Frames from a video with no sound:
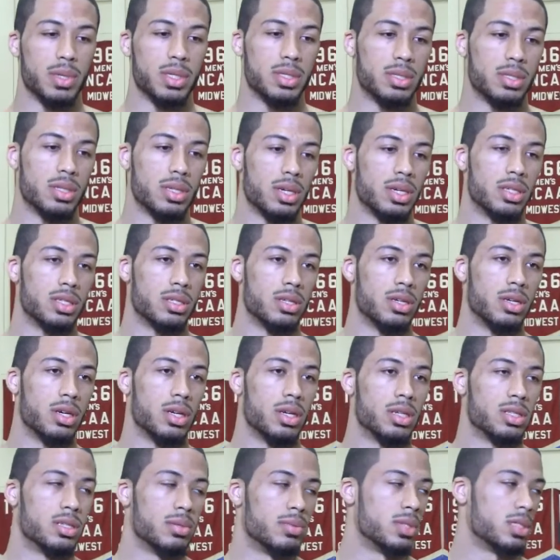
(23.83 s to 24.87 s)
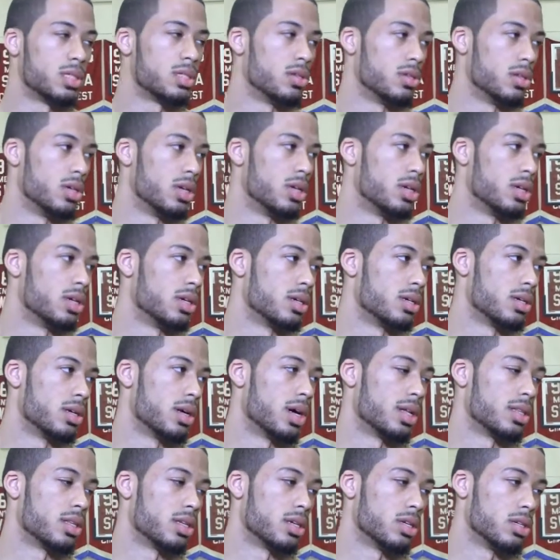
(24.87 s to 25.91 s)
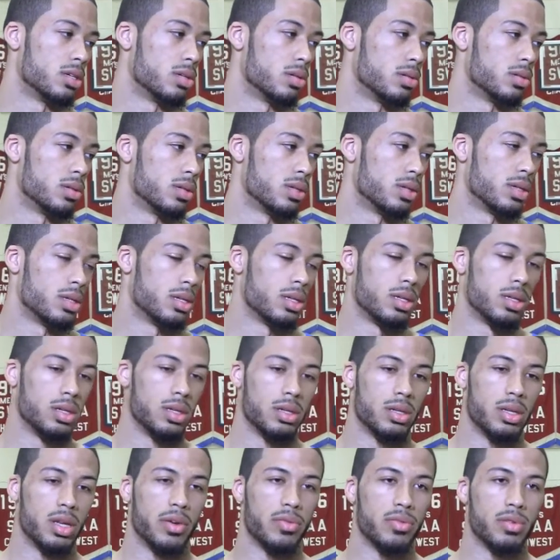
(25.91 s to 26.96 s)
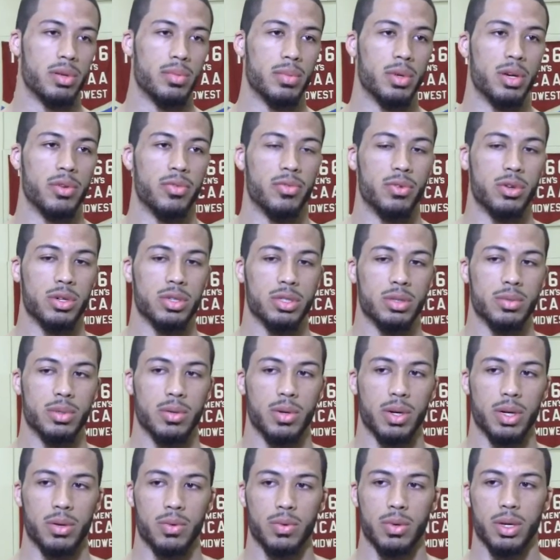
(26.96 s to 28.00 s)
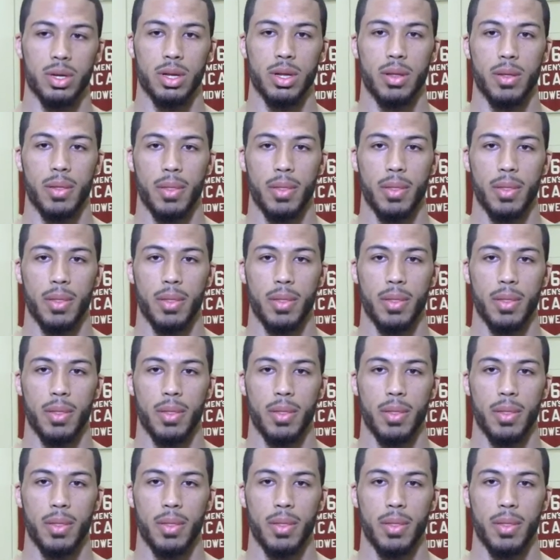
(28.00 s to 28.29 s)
He's good, and to be so young, I think he'll definitely be a force to be reckoned with.